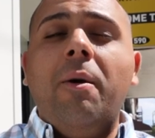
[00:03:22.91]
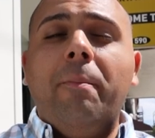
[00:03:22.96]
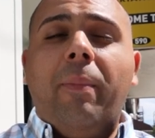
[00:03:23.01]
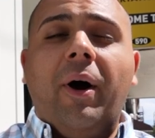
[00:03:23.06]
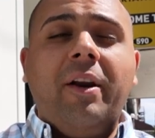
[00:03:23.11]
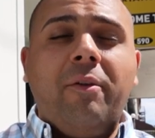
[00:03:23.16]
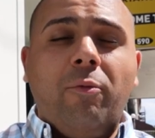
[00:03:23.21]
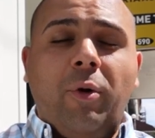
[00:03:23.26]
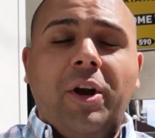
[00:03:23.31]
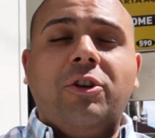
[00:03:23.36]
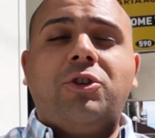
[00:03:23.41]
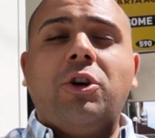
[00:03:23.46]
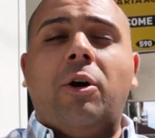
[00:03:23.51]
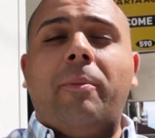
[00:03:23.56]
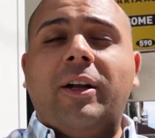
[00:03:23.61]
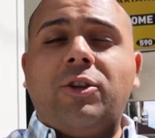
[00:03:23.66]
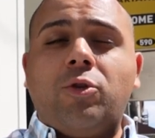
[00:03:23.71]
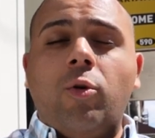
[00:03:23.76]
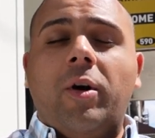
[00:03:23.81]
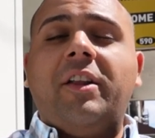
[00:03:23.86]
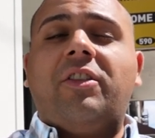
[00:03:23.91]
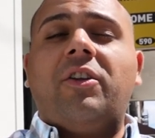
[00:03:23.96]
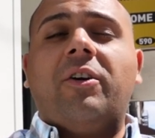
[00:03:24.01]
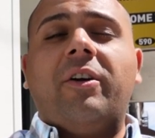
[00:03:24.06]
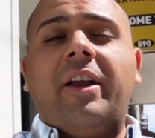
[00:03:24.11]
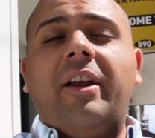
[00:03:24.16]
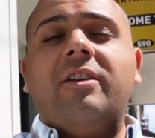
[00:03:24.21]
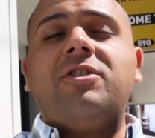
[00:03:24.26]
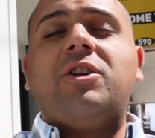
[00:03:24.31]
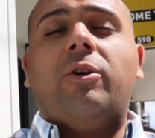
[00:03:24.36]
But when you're talking about 20,
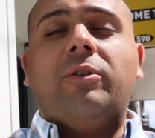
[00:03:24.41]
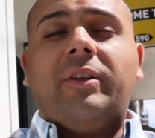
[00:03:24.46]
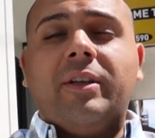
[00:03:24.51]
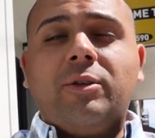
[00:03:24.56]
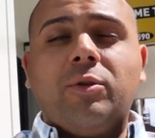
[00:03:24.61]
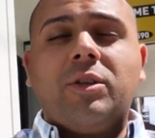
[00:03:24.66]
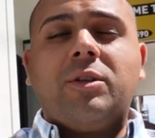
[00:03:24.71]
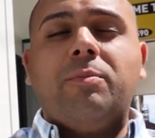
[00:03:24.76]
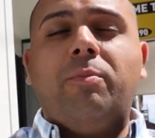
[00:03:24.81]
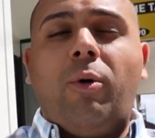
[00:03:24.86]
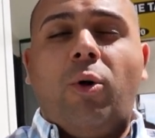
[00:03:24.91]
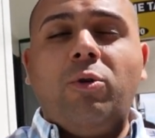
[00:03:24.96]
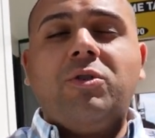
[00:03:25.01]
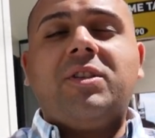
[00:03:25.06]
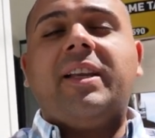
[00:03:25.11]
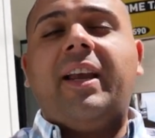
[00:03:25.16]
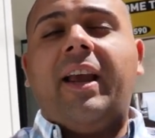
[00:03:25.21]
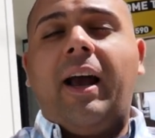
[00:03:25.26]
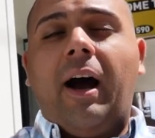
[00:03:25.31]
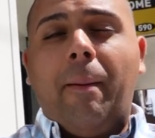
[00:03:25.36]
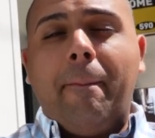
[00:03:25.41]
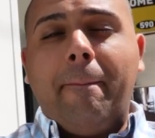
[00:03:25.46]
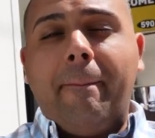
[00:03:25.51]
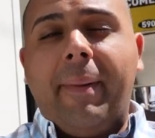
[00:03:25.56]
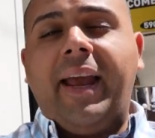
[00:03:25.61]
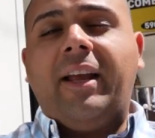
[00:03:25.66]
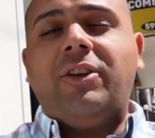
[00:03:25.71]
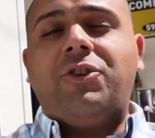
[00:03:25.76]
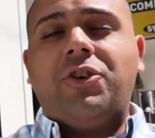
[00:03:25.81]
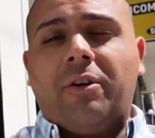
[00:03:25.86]
30 years ago, this was mostly a
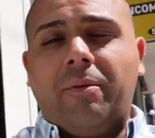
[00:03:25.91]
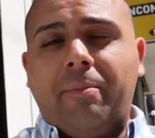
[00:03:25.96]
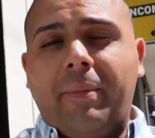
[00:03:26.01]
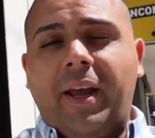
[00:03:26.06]
major,